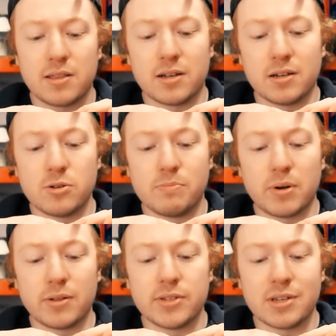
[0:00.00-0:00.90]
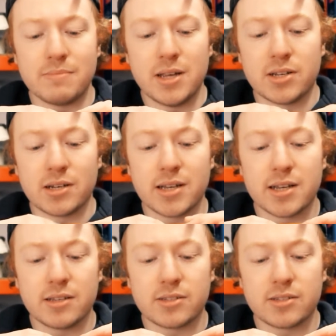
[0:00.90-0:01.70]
The glue bonds immediately,